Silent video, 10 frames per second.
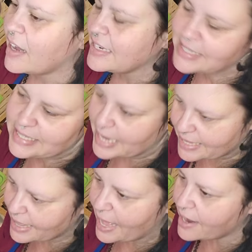I
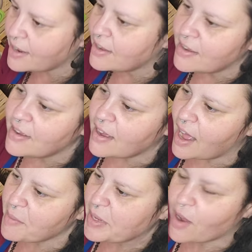say that.
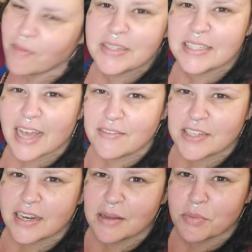I mean, obviously I've
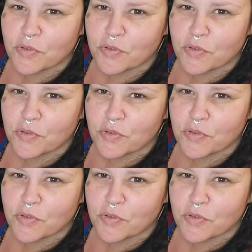done it